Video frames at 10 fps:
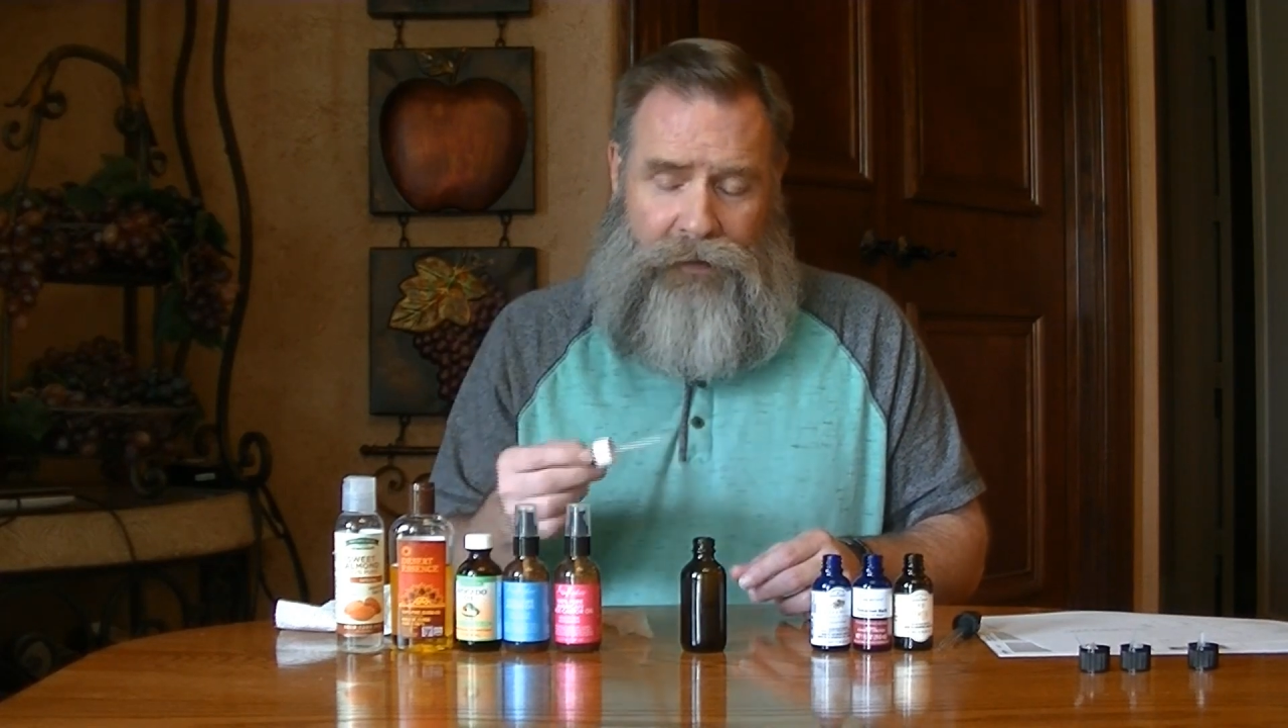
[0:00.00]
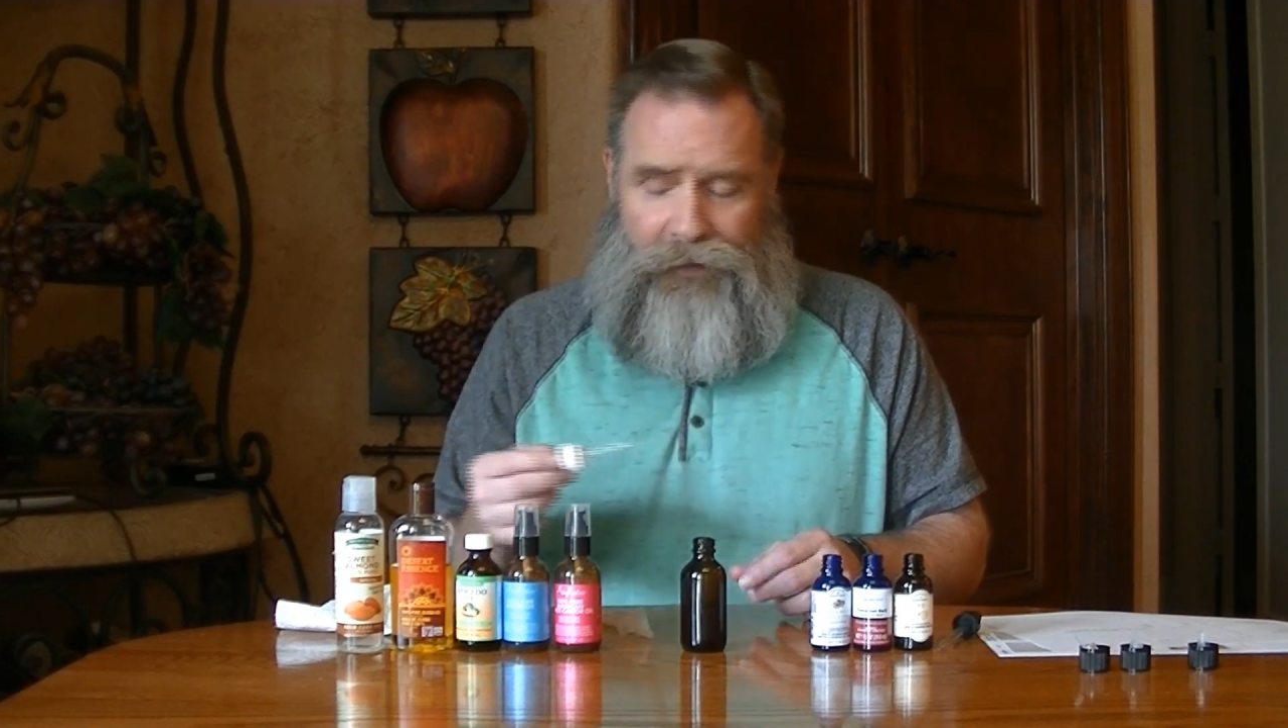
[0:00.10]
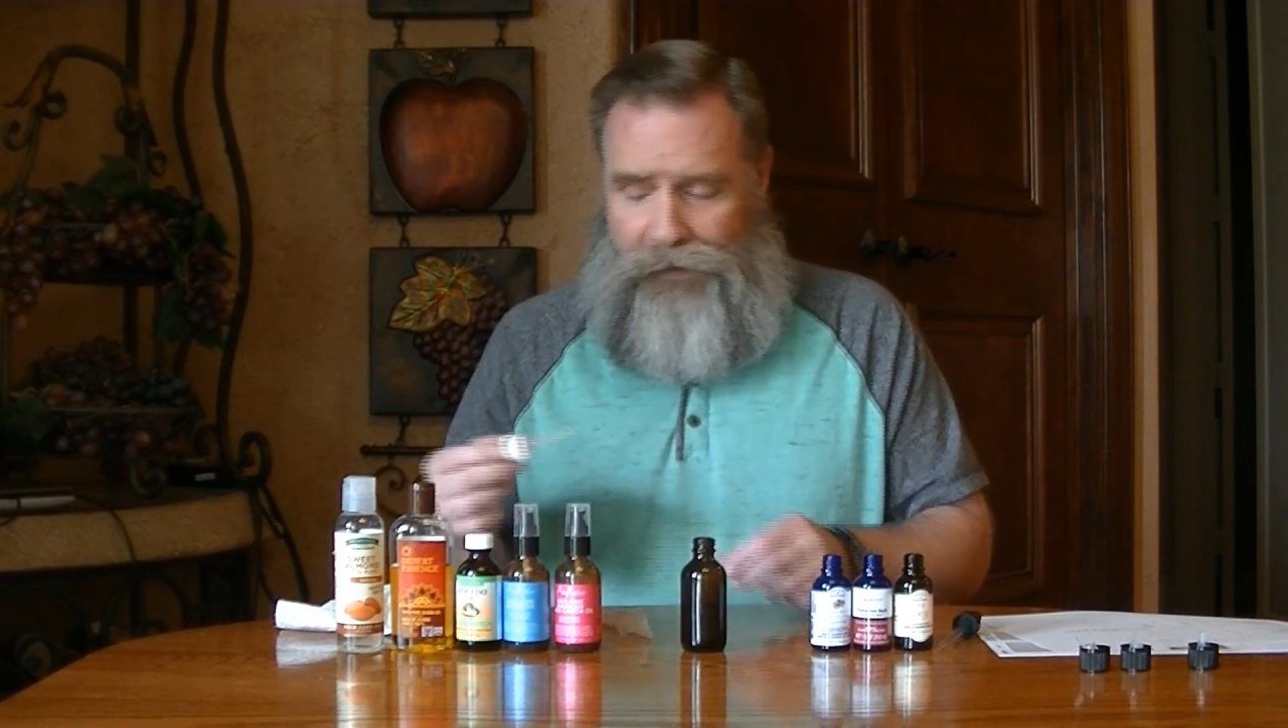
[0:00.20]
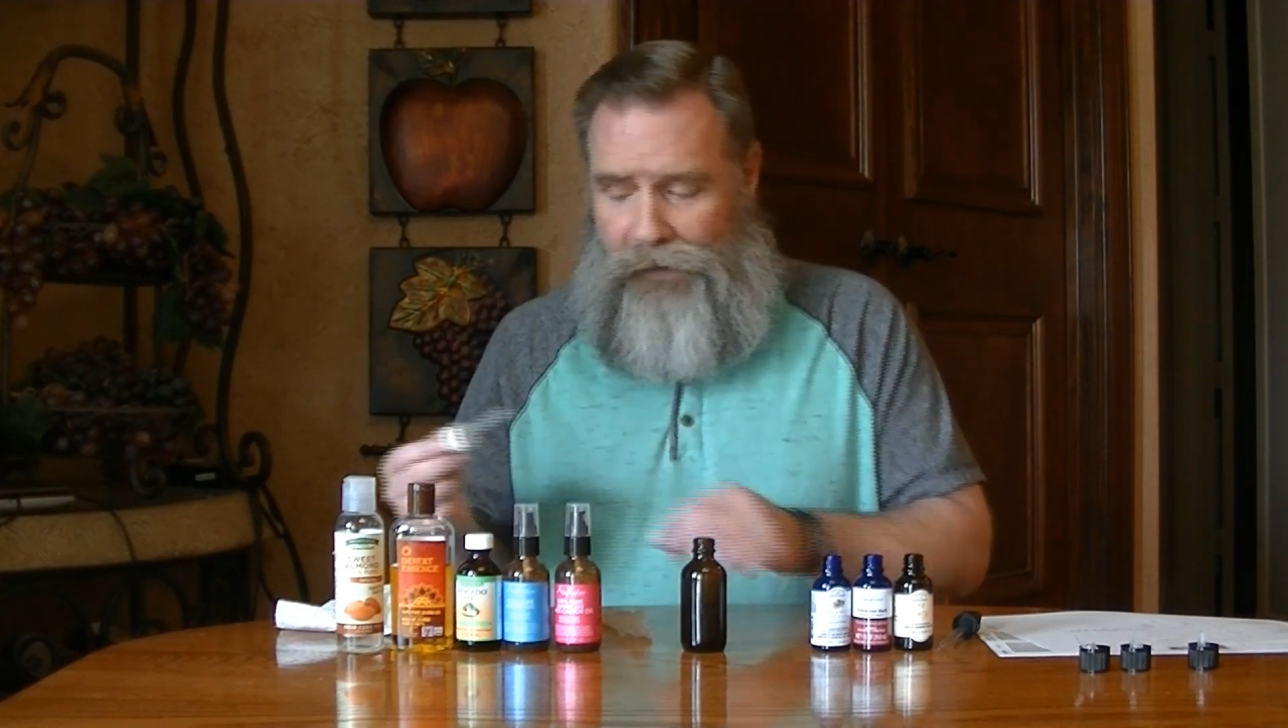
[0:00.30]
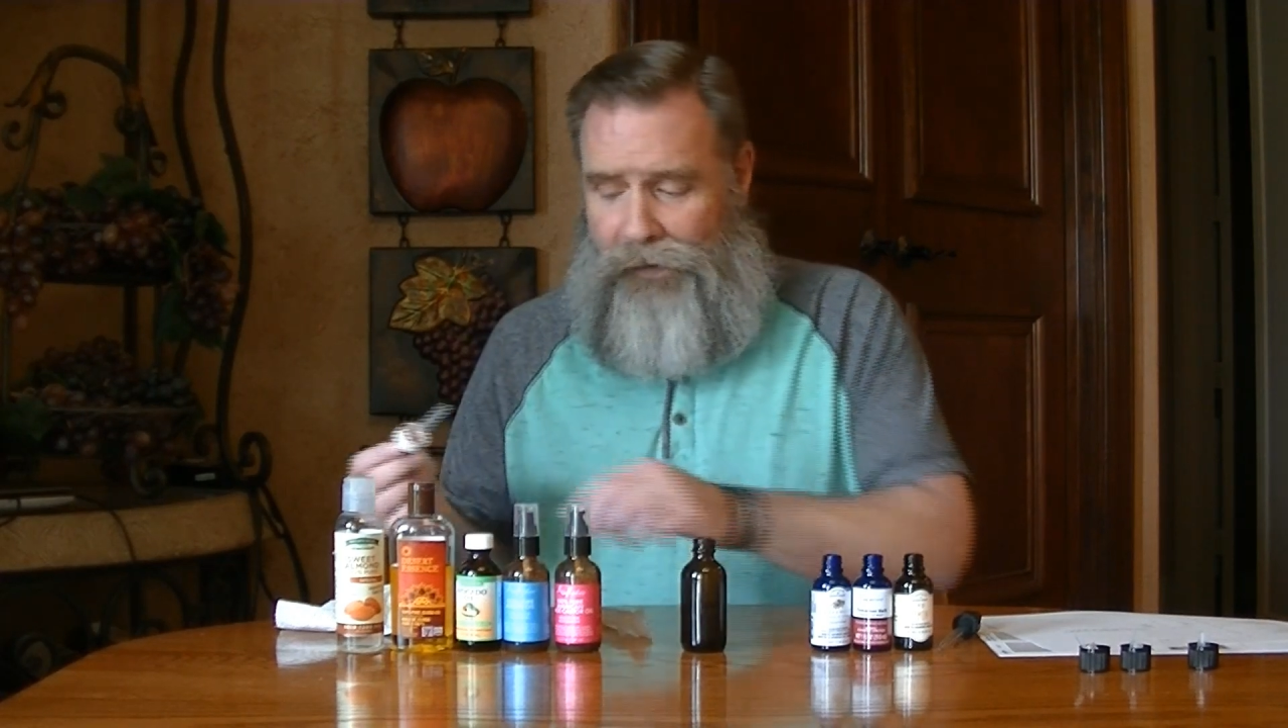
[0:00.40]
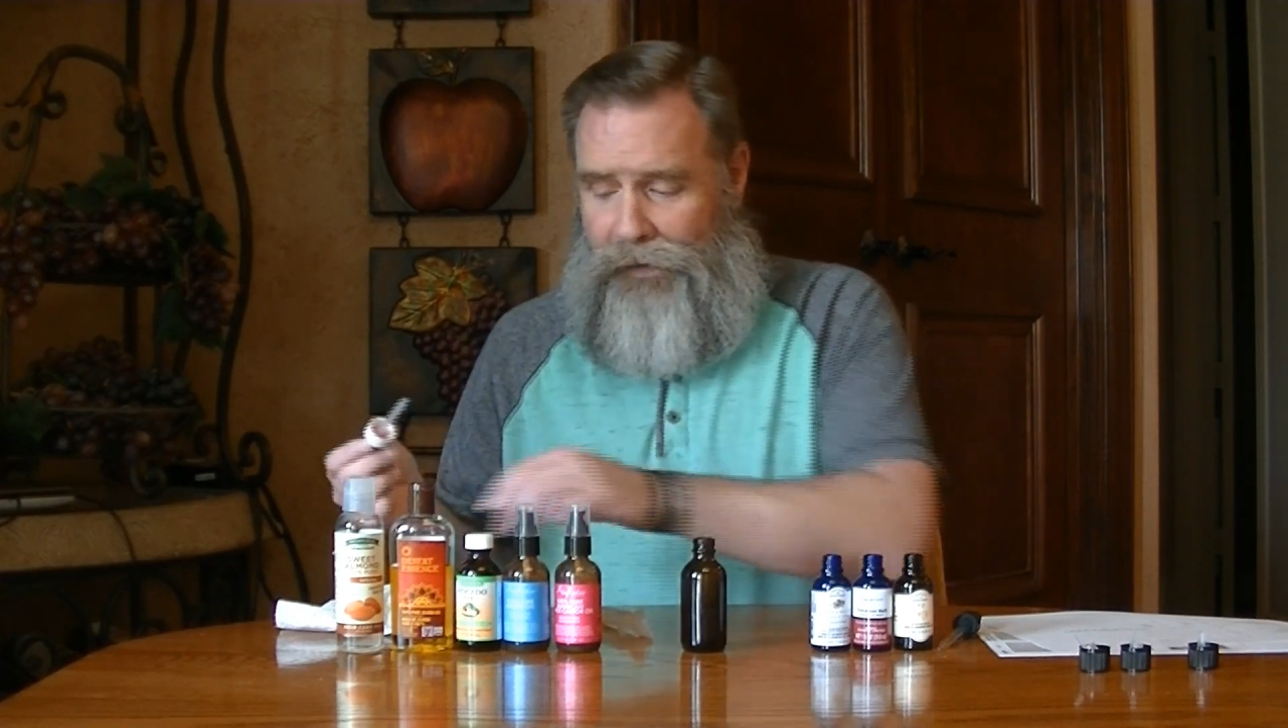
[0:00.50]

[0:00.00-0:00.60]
and